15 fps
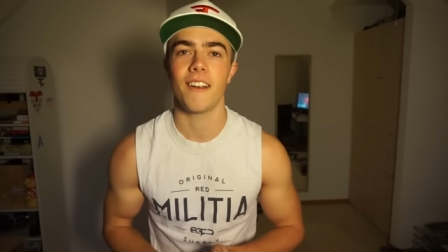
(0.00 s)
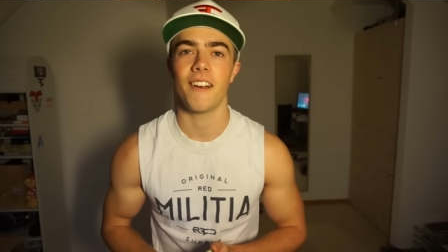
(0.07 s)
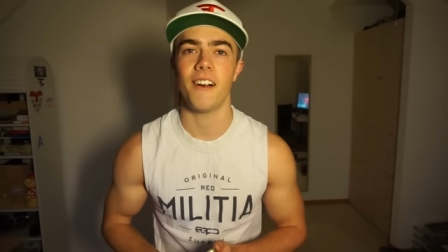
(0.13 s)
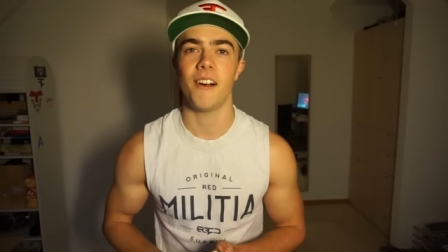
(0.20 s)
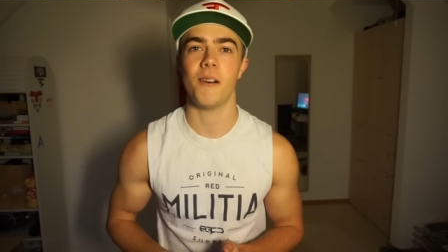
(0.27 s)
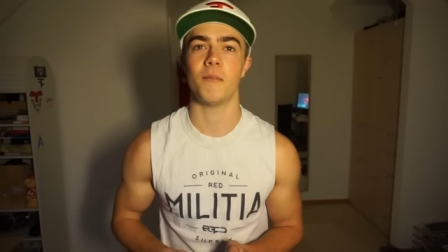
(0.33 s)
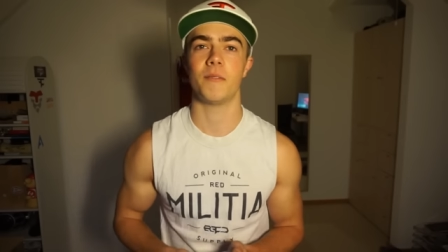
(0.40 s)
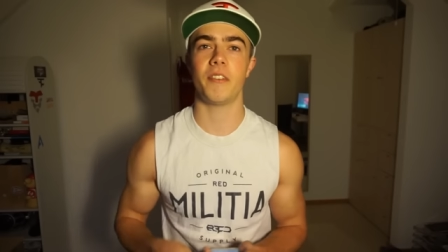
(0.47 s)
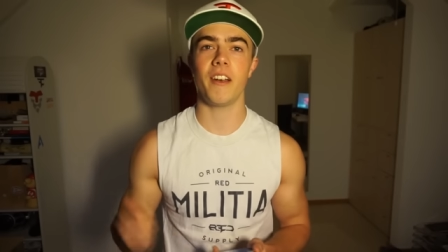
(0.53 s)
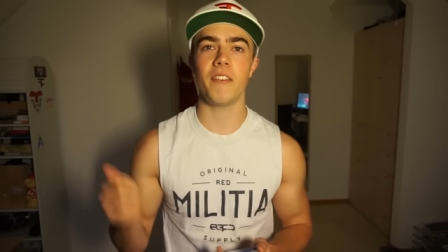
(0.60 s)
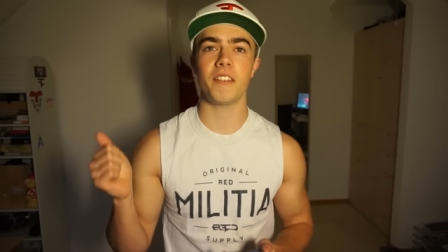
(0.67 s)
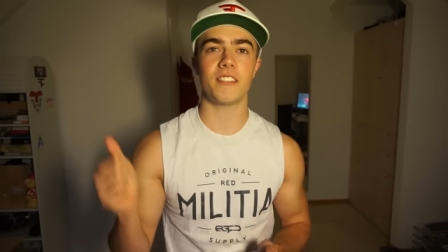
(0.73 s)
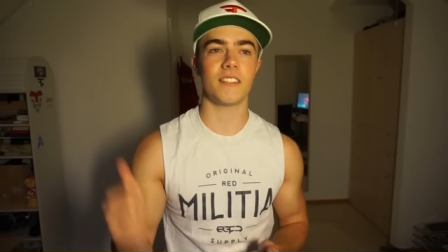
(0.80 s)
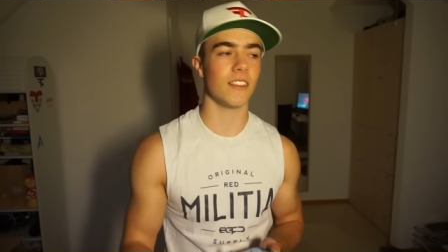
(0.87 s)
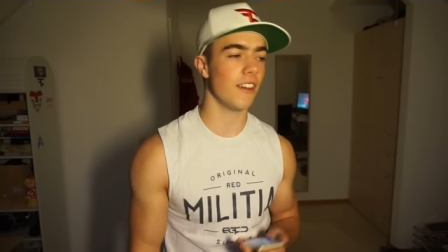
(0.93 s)
Um,
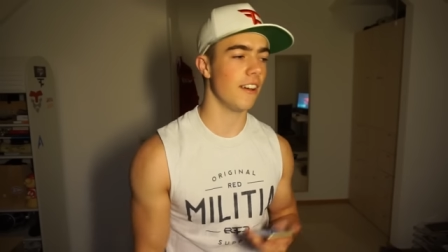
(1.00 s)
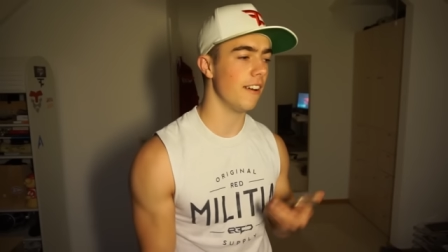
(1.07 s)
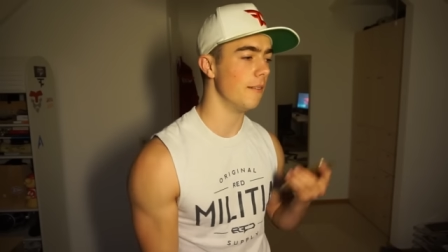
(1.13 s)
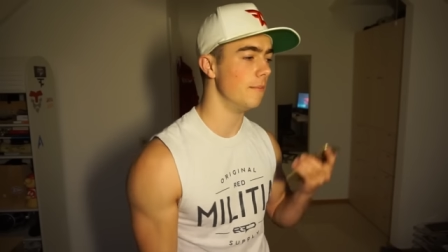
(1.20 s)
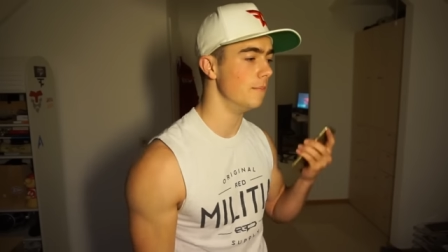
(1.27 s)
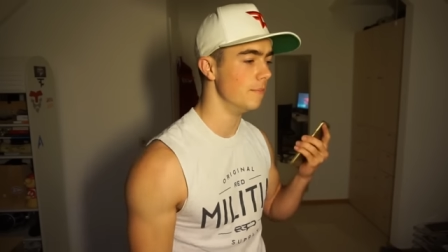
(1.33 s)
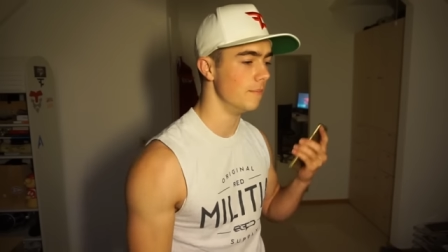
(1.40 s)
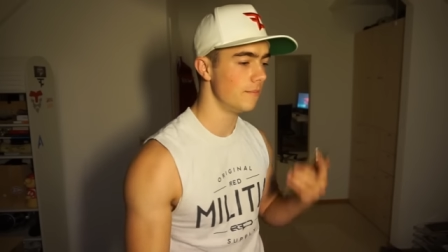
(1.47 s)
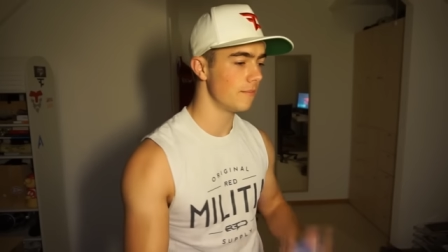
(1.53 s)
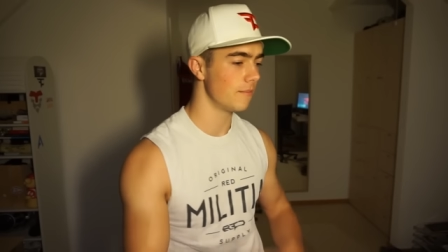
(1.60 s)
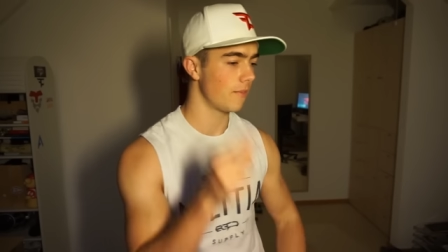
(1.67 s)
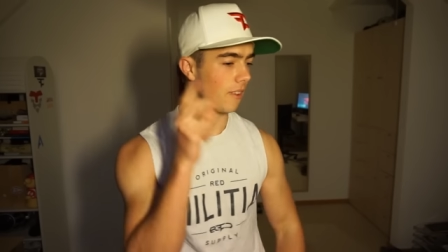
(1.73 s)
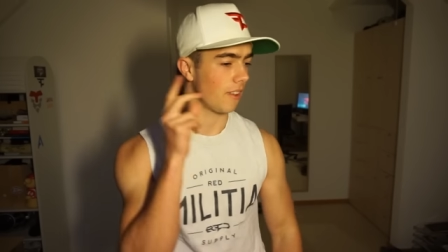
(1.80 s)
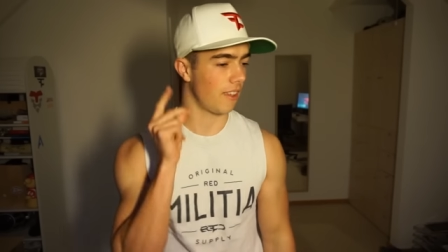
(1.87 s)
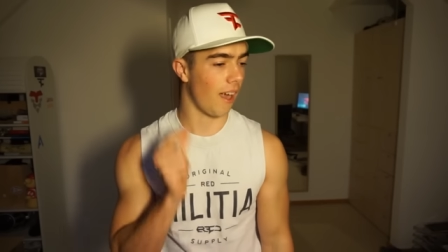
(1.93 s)
favorite um,
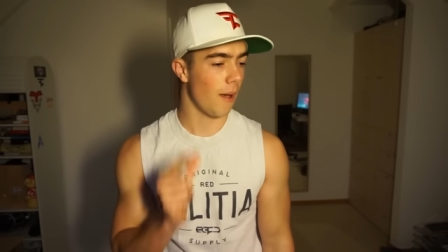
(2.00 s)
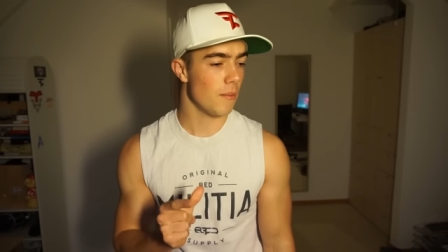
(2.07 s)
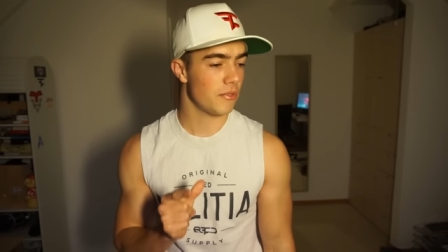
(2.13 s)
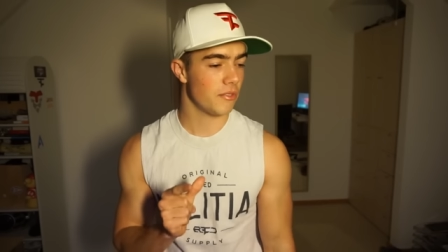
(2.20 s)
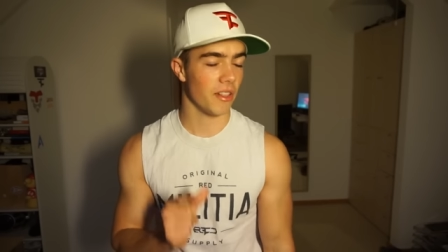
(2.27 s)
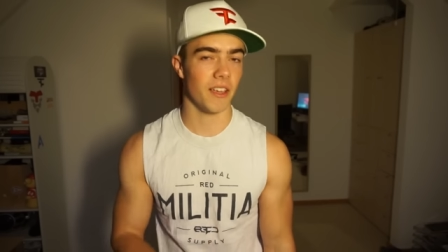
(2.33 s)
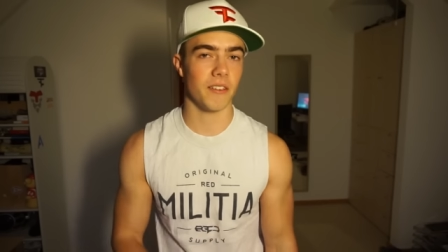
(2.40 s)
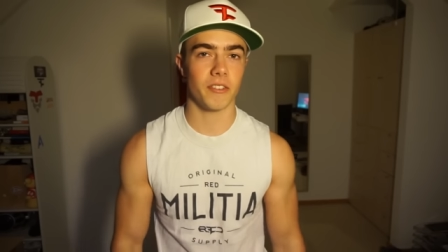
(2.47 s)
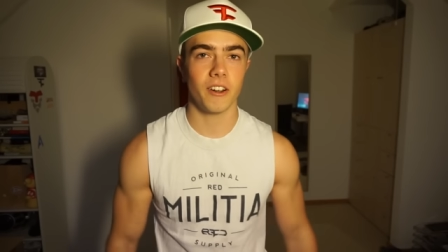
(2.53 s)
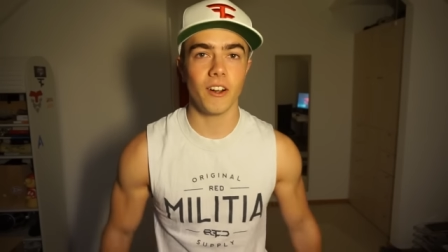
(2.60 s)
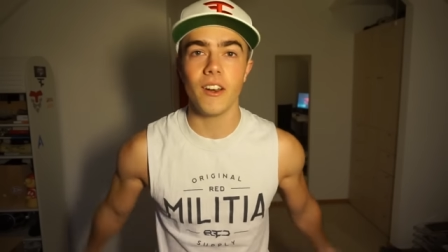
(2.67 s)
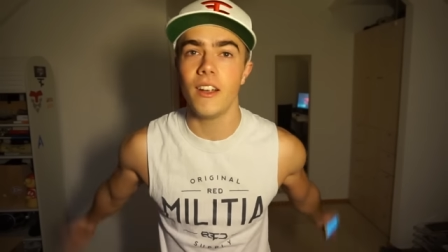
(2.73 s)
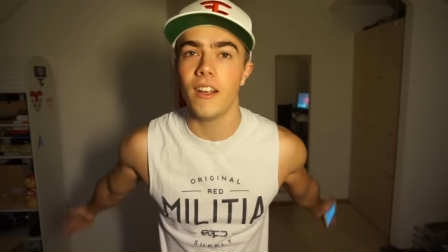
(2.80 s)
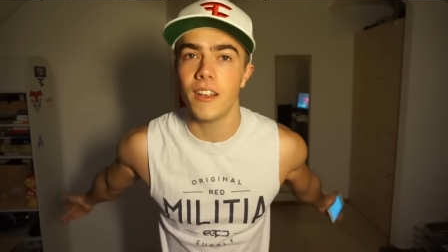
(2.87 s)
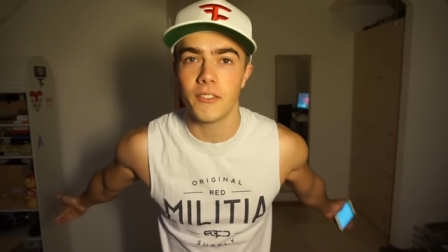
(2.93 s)
gamma
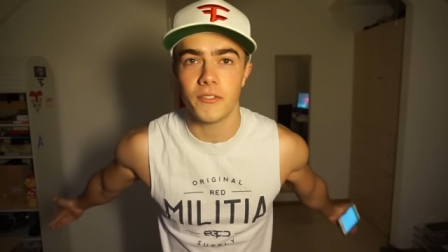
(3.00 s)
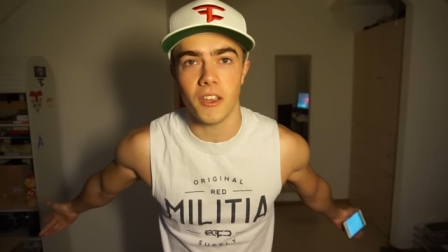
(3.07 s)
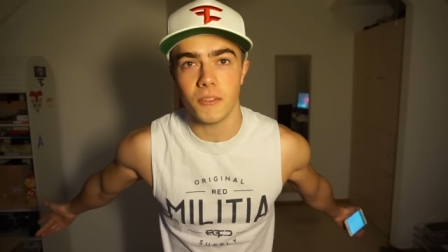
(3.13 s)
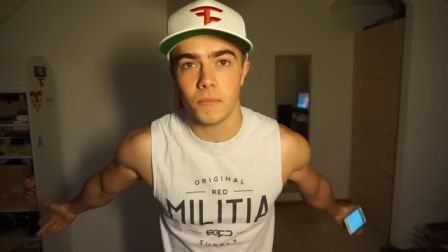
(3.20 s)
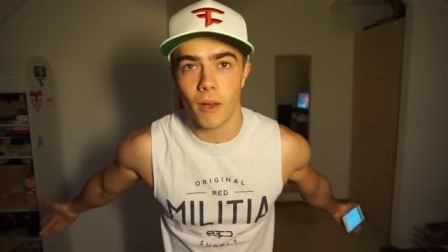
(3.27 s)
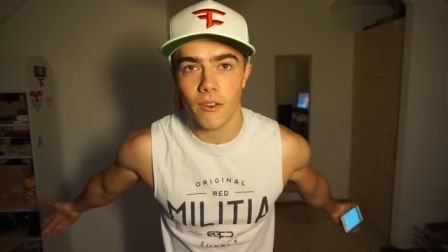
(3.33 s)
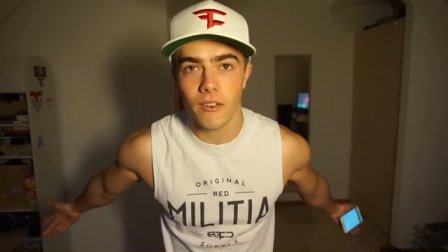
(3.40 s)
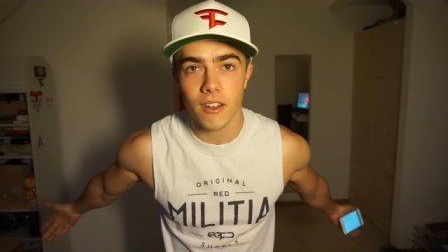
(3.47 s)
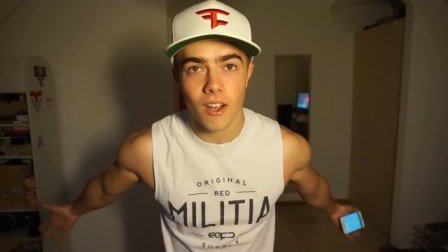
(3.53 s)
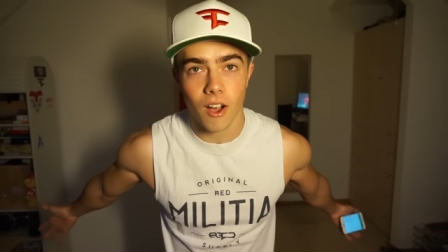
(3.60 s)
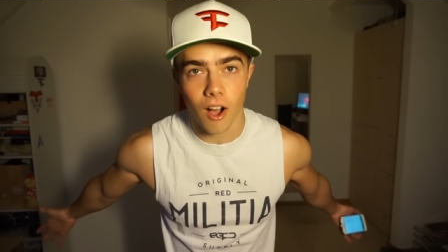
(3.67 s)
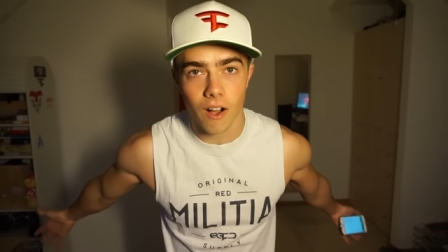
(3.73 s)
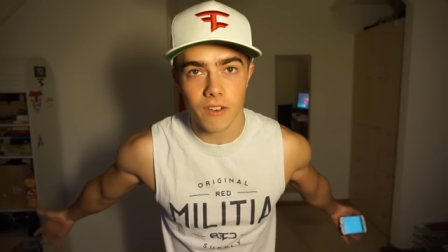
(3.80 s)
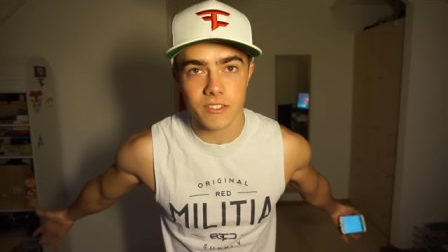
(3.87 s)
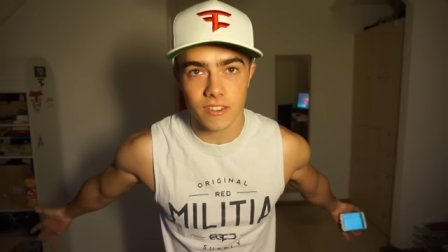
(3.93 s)
flavor, Faceberry,
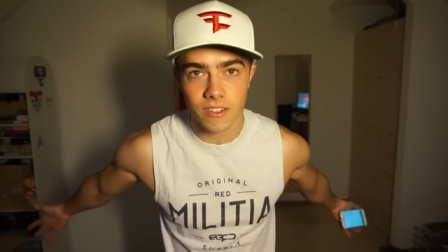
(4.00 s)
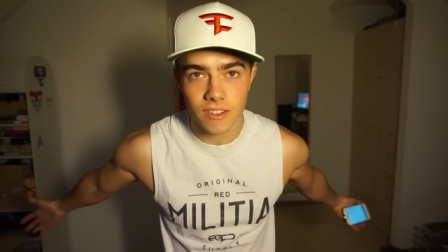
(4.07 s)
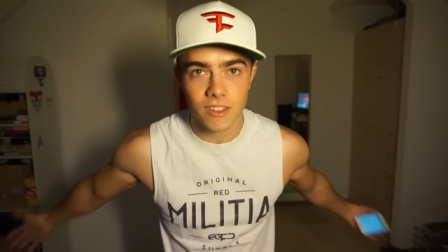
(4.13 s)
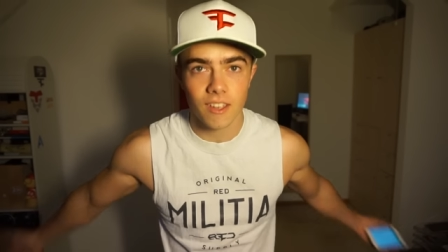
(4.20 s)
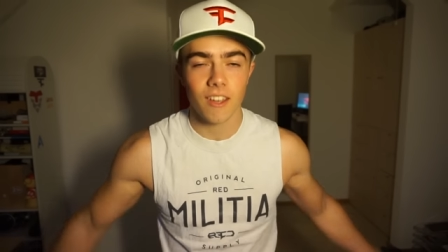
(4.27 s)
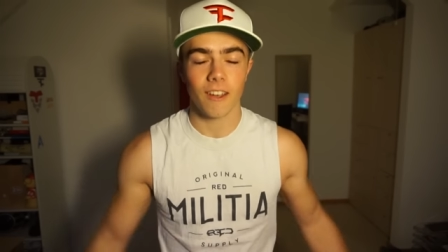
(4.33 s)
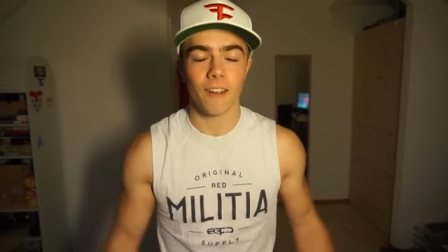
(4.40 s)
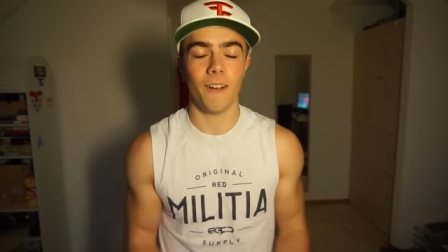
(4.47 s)
obviously.